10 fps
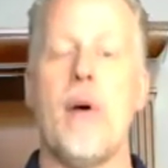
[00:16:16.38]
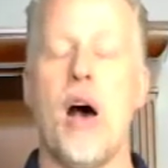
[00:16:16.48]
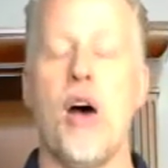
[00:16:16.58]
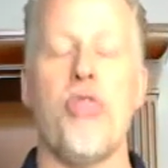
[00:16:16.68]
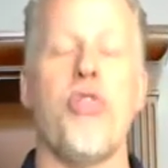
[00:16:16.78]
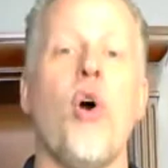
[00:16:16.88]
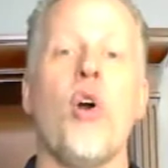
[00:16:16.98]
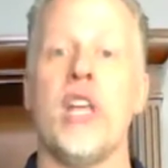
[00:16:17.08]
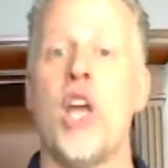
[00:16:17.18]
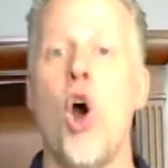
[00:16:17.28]

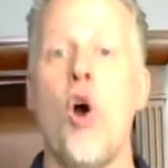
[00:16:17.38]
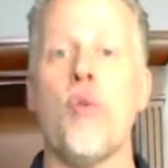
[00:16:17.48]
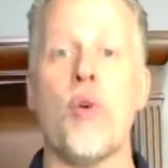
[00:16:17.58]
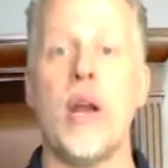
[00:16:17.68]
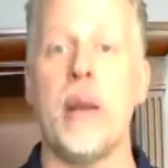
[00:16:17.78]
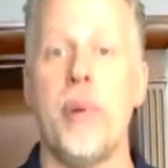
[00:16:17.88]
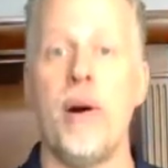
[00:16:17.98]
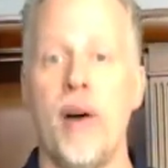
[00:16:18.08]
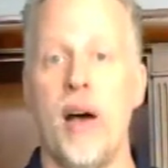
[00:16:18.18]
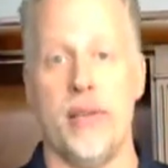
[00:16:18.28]
authority over and
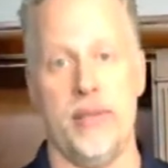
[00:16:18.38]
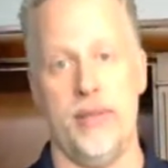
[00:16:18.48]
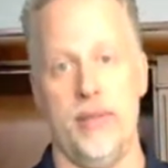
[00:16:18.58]
above us?